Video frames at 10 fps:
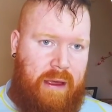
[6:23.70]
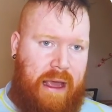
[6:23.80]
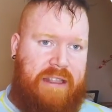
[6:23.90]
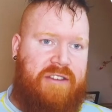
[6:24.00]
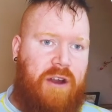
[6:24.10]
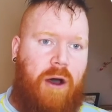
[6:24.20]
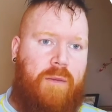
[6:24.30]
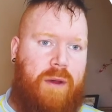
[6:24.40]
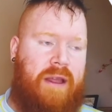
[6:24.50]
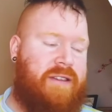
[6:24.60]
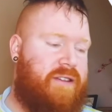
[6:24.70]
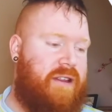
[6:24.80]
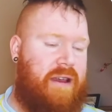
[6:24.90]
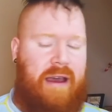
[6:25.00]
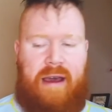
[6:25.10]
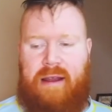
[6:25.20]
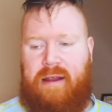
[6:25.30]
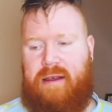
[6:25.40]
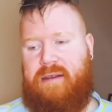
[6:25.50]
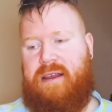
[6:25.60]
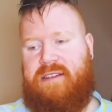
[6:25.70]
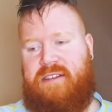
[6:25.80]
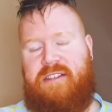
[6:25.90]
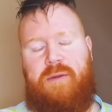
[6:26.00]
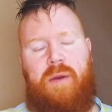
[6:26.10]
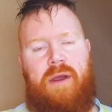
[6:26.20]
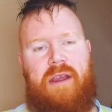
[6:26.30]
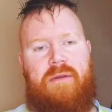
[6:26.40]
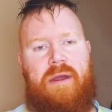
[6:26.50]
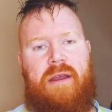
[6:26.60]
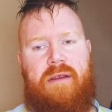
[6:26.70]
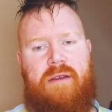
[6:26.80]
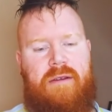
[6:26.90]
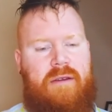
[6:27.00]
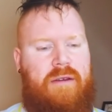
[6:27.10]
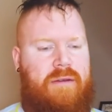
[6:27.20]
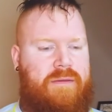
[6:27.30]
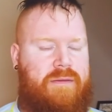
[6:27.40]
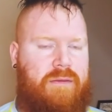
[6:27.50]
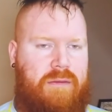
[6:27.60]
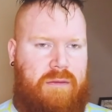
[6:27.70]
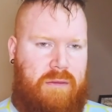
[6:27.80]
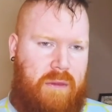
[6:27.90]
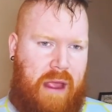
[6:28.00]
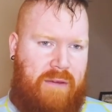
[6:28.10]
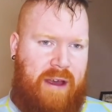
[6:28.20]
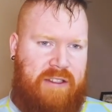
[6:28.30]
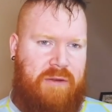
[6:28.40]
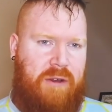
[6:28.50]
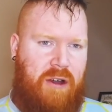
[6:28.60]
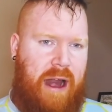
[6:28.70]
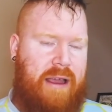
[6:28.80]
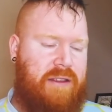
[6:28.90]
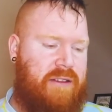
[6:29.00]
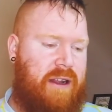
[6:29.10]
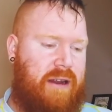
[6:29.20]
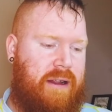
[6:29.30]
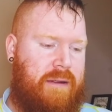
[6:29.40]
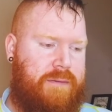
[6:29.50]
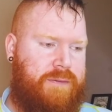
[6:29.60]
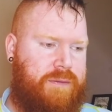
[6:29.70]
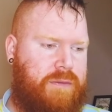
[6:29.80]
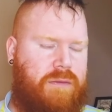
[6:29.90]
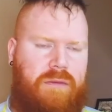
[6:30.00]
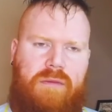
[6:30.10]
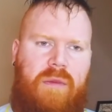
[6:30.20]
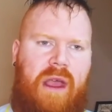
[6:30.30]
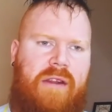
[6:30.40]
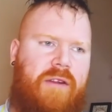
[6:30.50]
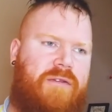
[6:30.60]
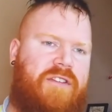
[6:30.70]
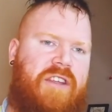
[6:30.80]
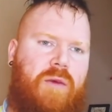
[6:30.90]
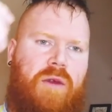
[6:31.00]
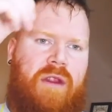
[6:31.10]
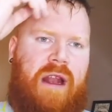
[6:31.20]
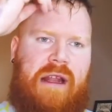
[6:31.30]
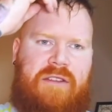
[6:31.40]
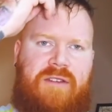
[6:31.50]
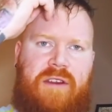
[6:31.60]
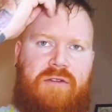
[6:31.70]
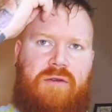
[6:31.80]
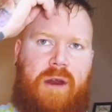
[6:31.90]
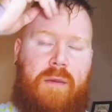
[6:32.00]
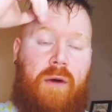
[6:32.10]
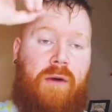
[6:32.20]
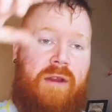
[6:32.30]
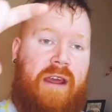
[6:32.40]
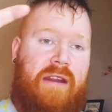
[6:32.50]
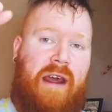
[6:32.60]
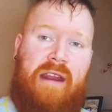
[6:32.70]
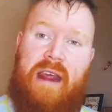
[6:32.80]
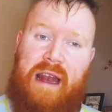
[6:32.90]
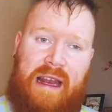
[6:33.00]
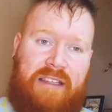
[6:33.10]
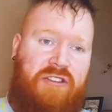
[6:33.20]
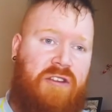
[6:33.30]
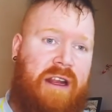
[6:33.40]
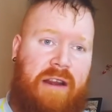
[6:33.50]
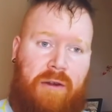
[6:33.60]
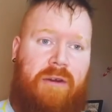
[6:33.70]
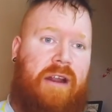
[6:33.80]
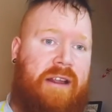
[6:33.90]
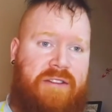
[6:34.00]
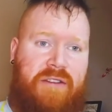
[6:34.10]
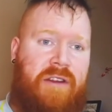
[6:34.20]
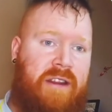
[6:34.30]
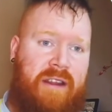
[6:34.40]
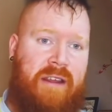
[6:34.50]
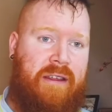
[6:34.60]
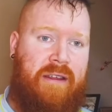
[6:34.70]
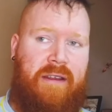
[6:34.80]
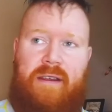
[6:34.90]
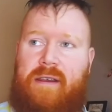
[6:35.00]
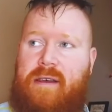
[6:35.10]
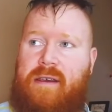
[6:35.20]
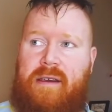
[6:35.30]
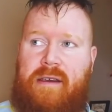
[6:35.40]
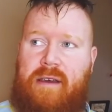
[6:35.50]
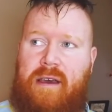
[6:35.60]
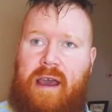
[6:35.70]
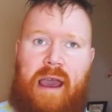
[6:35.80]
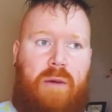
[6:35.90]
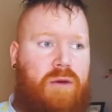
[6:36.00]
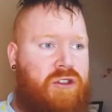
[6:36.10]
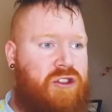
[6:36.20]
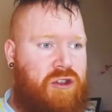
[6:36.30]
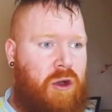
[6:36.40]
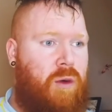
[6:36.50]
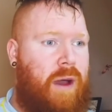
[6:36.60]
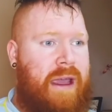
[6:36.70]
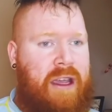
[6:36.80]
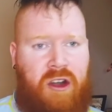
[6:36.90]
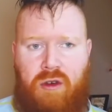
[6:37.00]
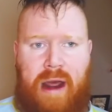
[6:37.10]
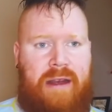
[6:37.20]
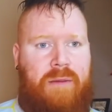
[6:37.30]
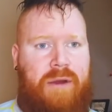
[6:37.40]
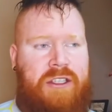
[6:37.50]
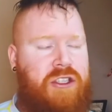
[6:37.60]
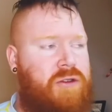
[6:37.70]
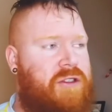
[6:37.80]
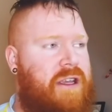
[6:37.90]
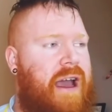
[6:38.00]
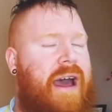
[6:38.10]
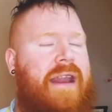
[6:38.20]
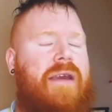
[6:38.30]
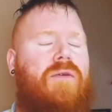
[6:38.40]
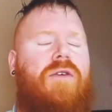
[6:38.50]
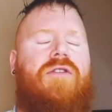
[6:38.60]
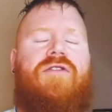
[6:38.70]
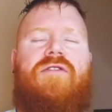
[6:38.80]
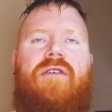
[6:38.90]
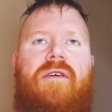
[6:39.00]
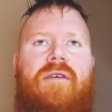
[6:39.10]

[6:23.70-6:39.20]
It's not a beast. It's disappointed me. I've had some crackers lately. I don't know if you've seen one of the last videos where I poured it in and it literally looked like Sunny D. It was so incredibly juicy and it was